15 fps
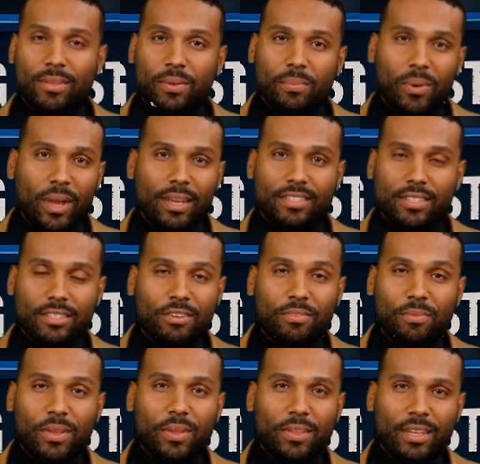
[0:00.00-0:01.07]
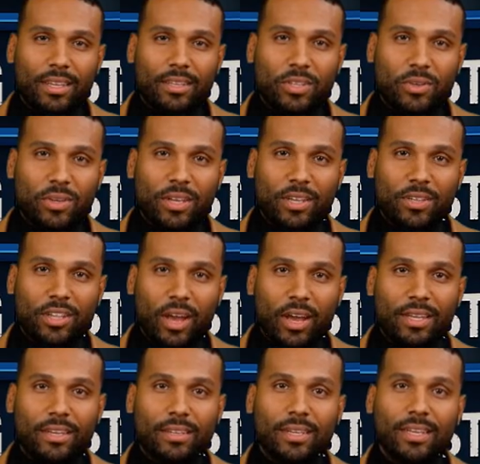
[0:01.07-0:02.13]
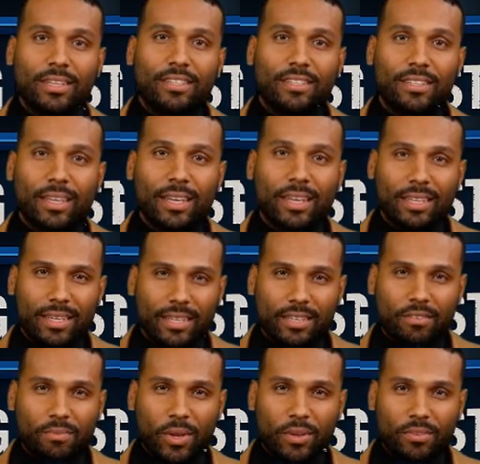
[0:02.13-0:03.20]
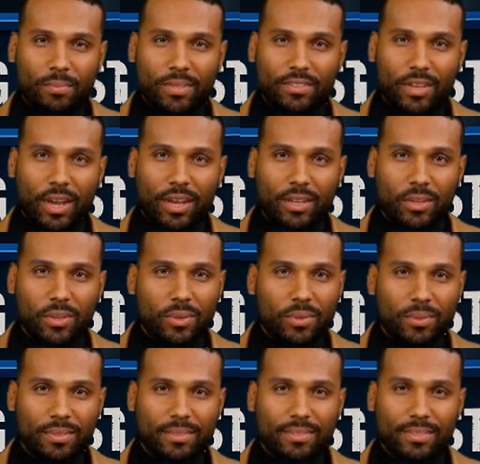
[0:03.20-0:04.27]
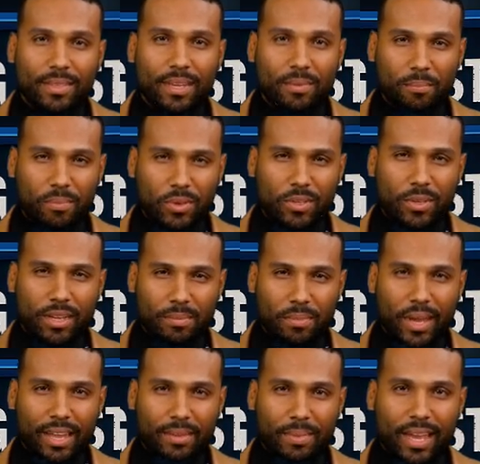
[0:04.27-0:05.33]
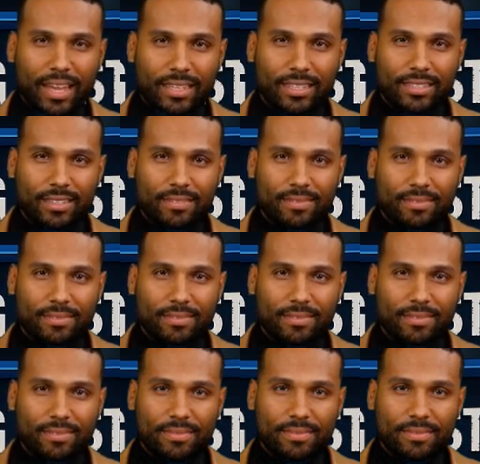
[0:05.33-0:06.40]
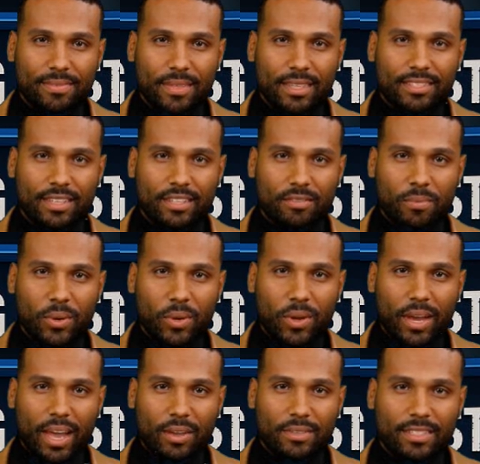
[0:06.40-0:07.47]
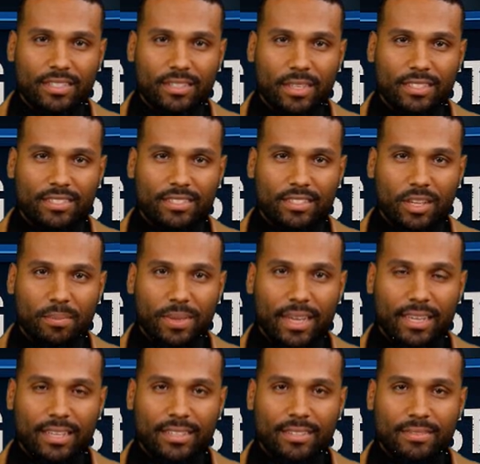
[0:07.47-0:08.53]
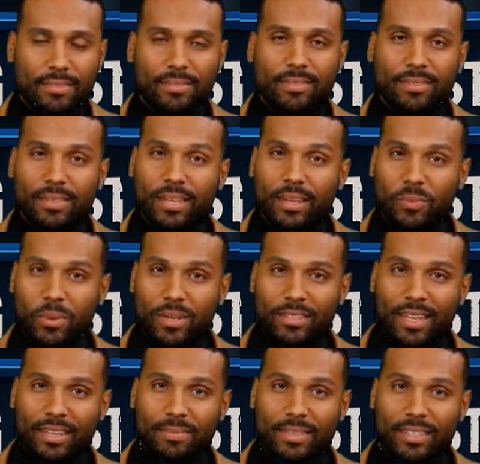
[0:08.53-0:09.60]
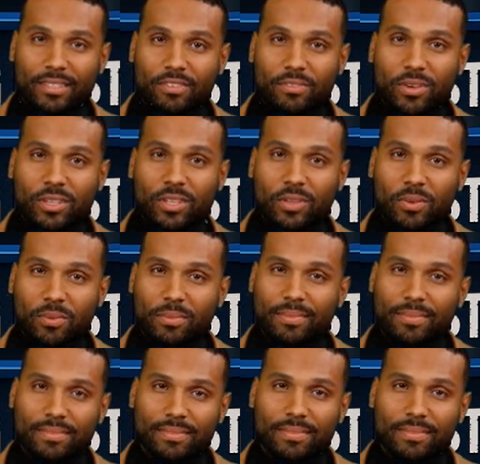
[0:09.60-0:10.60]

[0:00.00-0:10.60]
the process of building a nuclear target list is both methodical and brutally pragmatic. Let's explore how these lists are made and what that means for you.